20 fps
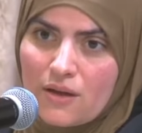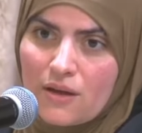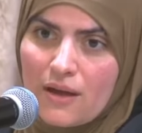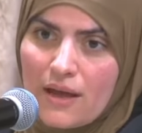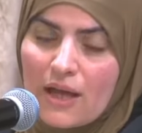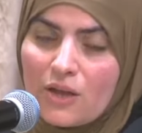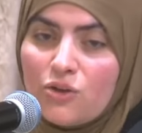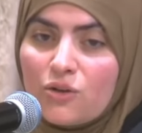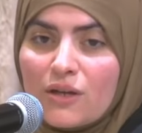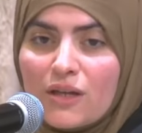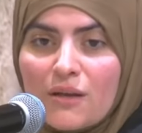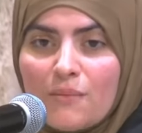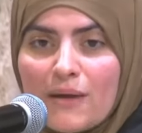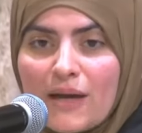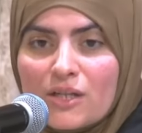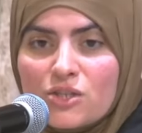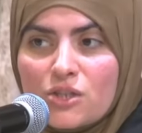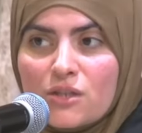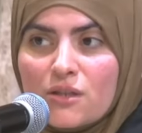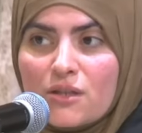And you can
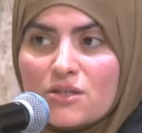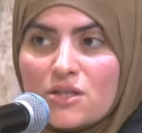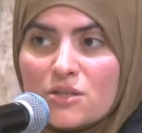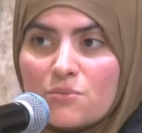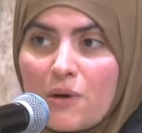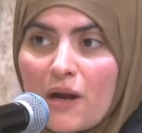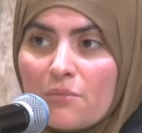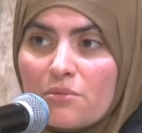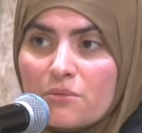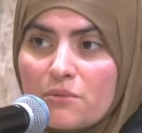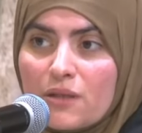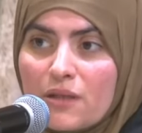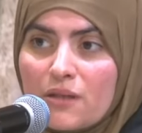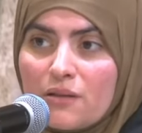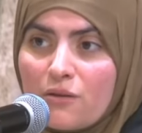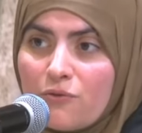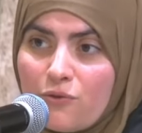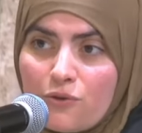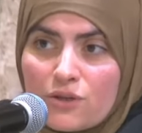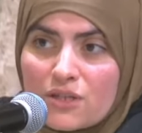imagine this is probably
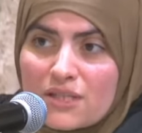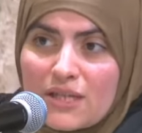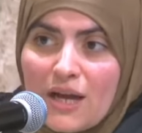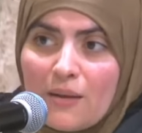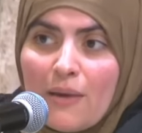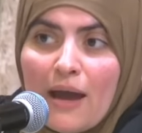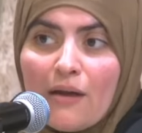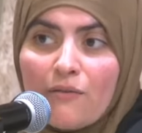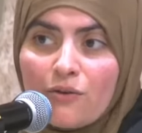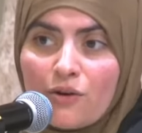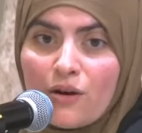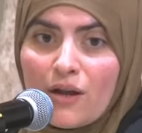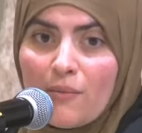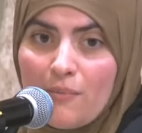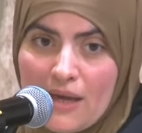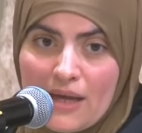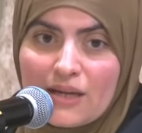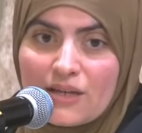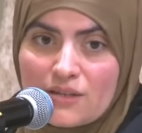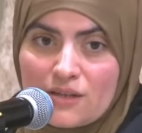the first time ever a
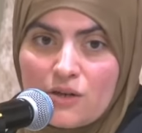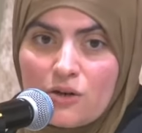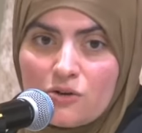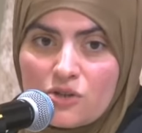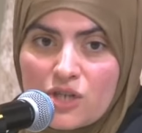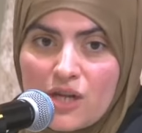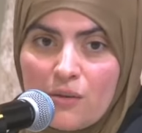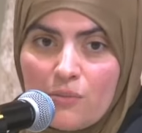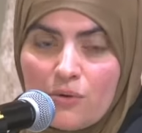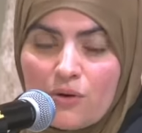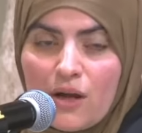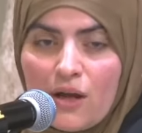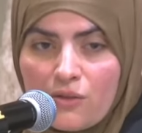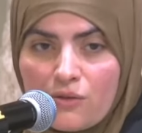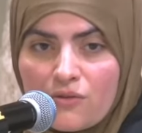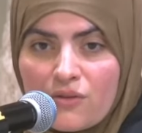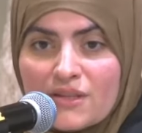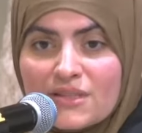man is in her chamber other than